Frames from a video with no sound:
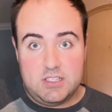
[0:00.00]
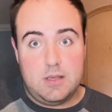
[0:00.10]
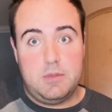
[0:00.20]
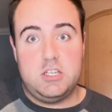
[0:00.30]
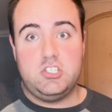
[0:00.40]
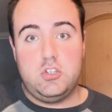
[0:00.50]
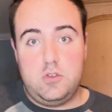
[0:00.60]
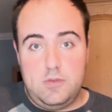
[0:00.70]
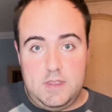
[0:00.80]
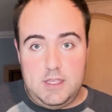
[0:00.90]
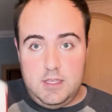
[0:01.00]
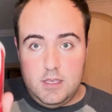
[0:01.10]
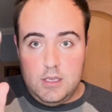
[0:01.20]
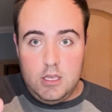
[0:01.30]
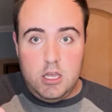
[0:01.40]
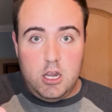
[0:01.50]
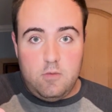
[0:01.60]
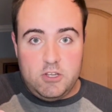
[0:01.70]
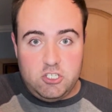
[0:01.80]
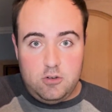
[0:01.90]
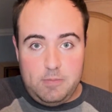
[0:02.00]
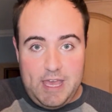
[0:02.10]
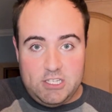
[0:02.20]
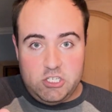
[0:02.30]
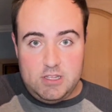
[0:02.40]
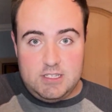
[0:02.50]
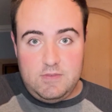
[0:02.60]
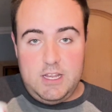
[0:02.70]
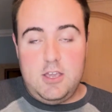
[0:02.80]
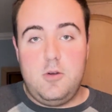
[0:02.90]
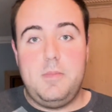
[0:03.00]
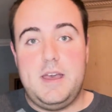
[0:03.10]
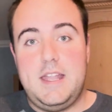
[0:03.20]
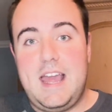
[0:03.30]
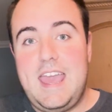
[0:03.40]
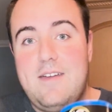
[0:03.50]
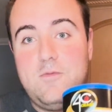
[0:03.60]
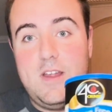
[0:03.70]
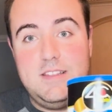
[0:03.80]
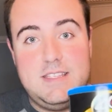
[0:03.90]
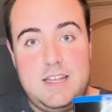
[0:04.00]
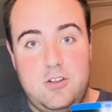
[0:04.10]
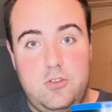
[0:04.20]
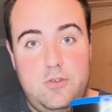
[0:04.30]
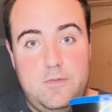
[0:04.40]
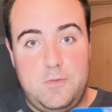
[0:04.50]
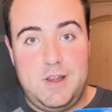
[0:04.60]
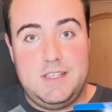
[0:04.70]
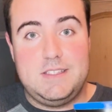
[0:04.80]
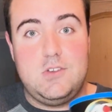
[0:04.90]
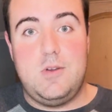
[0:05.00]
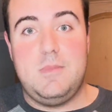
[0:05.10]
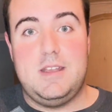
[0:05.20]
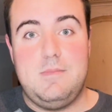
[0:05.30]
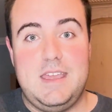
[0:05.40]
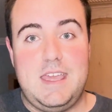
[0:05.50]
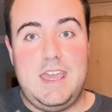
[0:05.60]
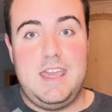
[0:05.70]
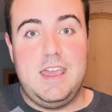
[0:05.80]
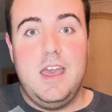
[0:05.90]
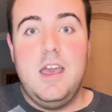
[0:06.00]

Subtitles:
I'm gonna show you the original batch in this video, but I have friends that are gluten-free, so I'm gonna make a